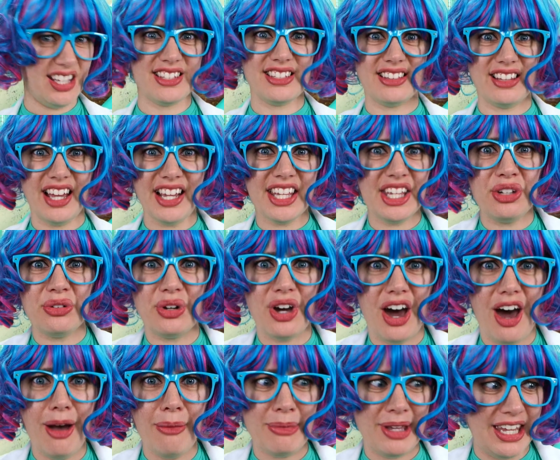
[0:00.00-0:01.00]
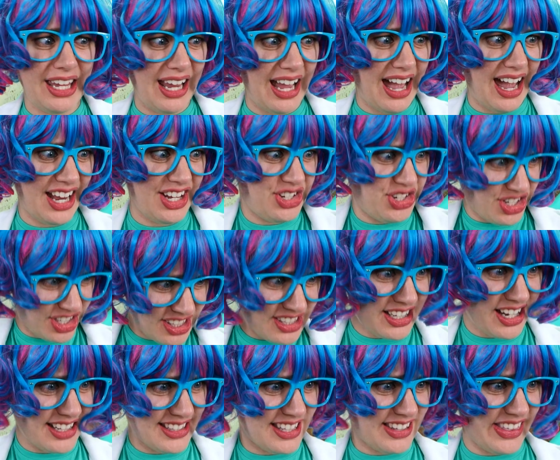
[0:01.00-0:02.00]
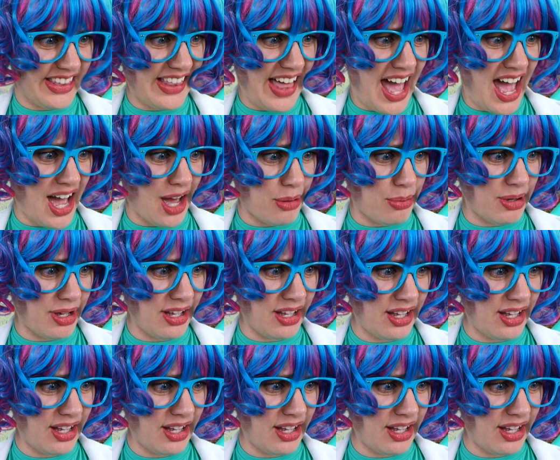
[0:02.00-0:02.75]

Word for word: It's lucky you caught me. I just got to the lab.